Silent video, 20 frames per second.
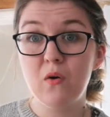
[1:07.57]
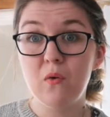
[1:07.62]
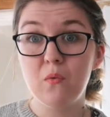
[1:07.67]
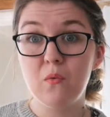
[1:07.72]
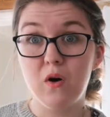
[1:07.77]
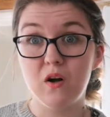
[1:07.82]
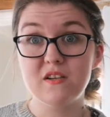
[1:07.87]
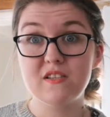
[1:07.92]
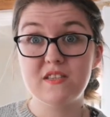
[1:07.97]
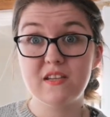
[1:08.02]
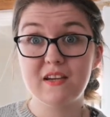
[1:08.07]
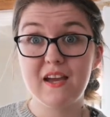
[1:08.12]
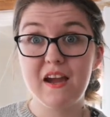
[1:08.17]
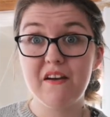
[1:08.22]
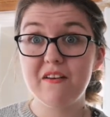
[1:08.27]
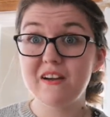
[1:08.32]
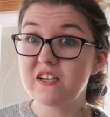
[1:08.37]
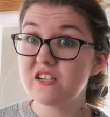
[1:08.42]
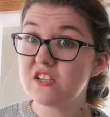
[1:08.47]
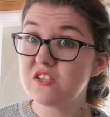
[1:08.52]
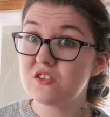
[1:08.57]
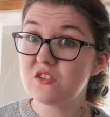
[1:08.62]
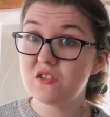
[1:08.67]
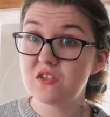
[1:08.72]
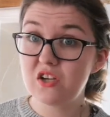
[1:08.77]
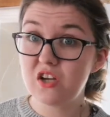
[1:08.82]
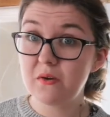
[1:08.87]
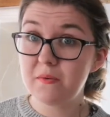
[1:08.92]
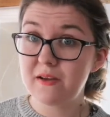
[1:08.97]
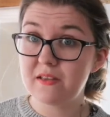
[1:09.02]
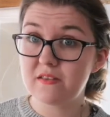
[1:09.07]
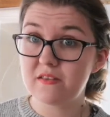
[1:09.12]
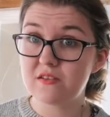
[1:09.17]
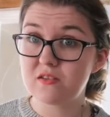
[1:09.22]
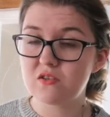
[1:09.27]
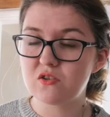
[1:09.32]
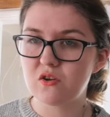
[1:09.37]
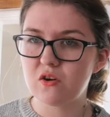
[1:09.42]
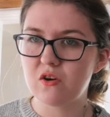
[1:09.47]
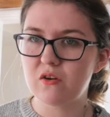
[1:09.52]
What do the characters do in the
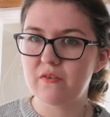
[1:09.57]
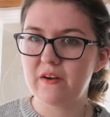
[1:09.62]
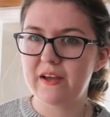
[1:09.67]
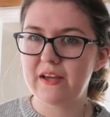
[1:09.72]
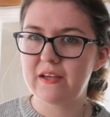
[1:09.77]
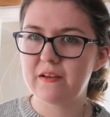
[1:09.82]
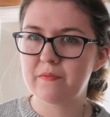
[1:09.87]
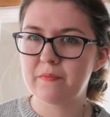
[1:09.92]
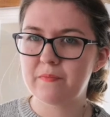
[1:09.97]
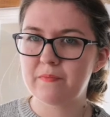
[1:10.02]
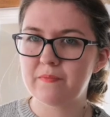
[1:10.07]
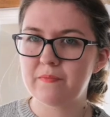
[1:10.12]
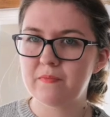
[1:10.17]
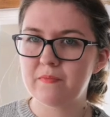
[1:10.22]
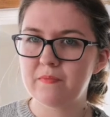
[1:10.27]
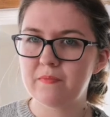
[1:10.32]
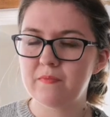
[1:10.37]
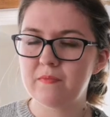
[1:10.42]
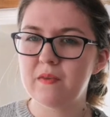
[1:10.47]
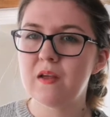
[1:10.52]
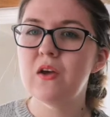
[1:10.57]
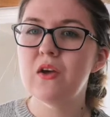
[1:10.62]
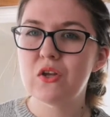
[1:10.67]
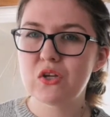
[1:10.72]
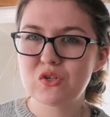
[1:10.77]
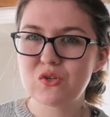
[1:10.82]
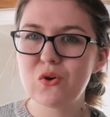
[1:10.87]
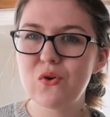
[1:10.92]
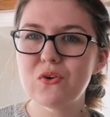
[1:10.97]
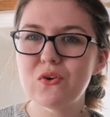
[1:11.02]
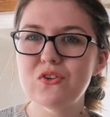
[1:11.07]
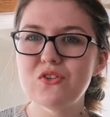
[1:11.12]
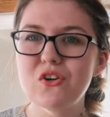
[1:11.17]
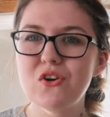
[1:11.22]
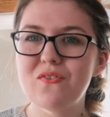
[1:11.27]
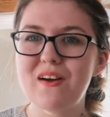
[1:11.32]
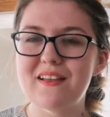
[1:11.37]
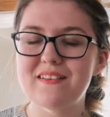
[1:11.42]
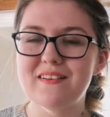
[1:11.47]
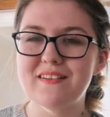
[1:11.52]
story? Talk to
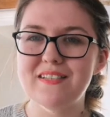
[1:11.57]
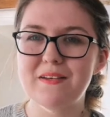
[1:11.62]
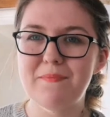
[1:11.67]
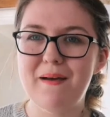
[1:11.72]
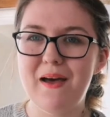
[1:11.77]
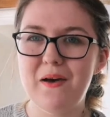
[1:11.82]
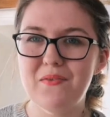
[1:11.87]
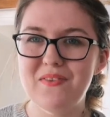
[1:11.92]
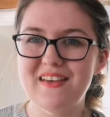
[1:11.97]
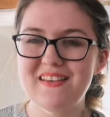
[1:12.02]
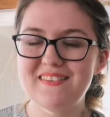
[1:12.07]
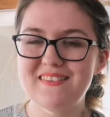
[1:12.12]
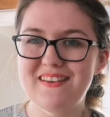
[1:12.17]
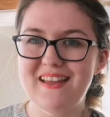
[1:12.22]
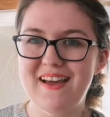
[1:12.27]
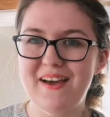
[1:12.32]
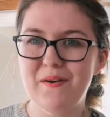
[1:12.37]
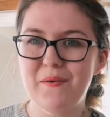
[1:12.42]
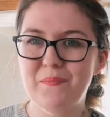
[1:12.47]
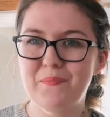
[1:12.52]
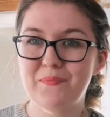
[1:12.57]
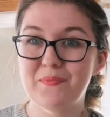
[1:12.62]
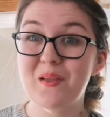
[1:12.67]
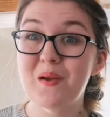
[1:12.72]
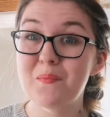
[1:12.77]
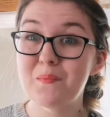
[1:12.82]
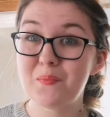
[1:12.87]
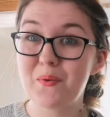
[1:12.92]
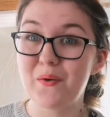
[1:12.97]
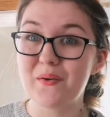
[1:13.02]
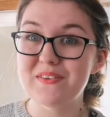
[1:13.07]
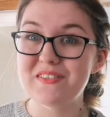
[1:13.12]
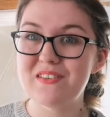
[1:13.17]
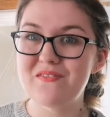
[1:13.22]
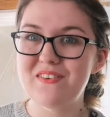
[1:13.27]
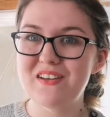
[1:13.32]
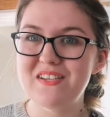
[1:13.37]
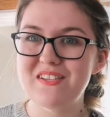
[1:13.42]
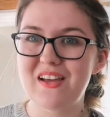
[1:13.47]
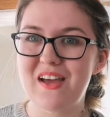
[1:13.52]
your adult about this now. Pause the
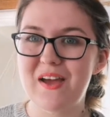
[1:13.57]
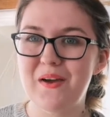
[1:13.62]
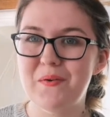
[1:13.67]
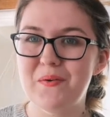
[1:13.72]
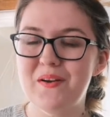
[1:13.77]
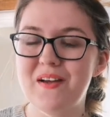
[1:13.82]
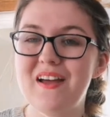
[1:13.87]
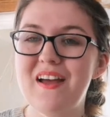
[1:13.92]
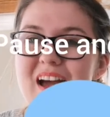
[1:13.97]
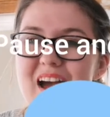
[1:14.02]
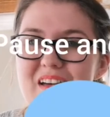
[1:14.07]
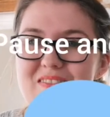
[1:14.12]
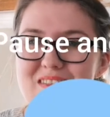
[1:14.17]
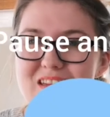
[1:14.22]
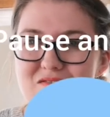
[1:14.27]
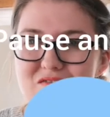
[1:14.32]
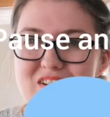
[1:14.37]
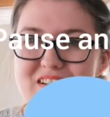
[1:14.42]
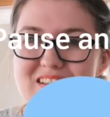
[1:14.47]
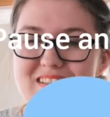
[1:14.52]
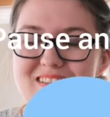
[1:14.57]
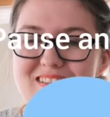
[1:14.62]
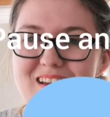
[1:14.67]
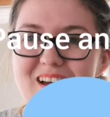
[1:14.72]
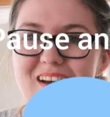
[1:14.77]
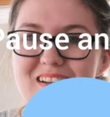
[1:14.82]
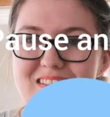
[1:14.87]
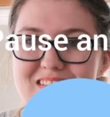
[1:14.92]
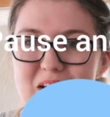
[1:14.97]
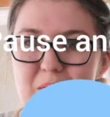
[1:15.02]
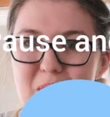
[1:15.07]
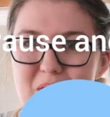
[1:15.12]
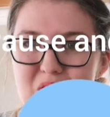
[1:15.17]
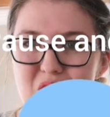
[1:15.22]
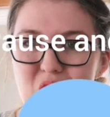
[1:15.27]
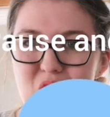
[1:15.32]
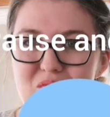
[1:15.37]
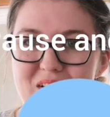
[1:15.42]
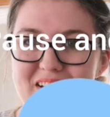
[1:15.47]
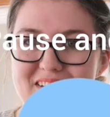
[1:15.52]
video and then restart it when
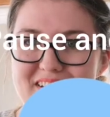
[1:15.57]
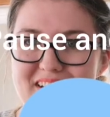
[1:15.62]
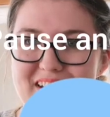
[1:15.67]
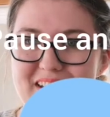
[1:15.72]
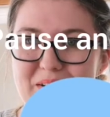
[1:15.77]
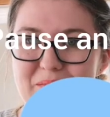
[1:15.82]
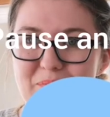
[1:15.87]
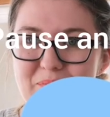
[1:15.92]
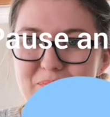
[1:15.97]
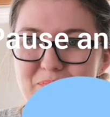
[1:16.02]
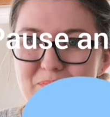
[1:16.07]
you're ready.